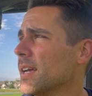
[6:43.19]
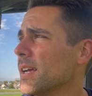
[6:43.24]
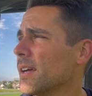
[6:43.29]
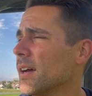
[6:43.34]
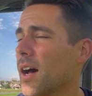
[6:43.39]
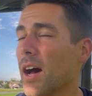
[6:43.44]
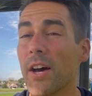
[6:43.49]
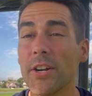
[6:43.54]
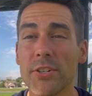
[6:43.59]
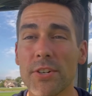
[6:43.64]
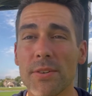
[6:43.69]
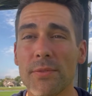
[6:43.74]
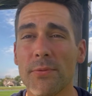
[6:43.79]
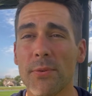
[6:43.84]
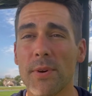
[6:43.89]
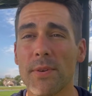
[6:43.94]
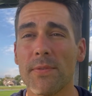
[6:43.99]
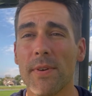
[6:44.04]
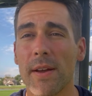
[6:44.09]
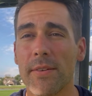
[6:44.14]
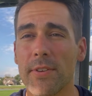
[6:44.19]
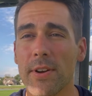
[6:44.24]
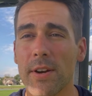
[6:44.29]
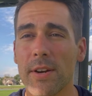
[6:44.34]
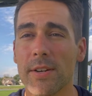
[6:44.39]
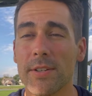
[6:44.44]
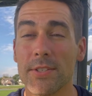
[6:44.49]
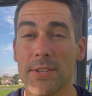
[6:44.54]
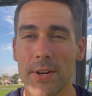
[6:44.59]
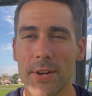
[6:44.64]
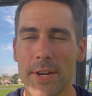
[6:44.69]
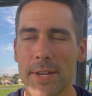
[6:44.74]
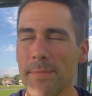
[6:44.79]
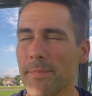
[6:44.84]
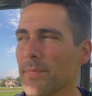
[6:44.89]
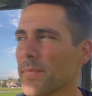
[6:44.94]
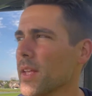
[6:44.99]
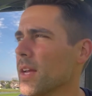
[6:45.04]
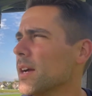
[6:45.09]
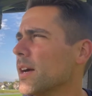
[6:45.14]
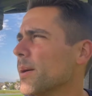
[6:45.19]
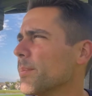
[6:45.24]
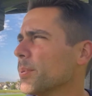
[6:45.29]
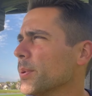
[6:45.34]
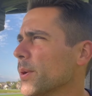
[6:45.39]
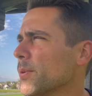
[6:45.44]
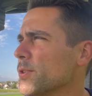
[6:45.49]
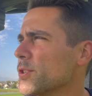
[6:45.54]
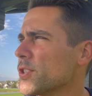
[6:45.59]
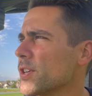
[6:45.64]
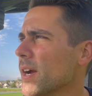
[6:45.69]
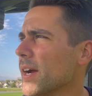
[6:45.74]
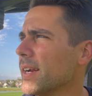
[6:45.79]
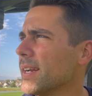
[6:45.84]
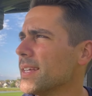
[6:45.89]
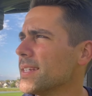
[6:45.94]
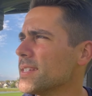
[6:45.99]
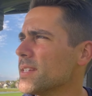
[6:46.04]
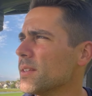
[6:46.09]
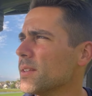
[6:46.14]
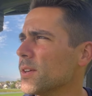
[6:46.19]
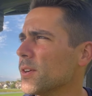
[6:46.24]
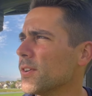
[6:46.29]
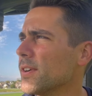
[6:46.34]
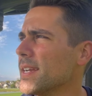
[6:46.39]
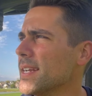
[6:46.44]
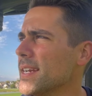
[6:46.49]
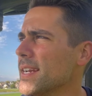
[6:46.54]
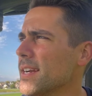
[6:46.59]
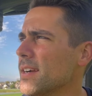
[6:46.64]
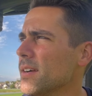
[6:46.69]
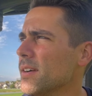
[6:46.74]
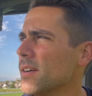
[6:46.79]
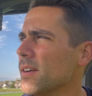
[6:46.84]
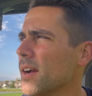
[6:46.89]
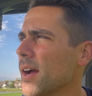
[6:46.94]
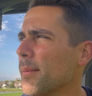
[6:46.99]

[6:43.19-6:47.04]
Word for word: 145 yard, sorry, approach shot into the green here.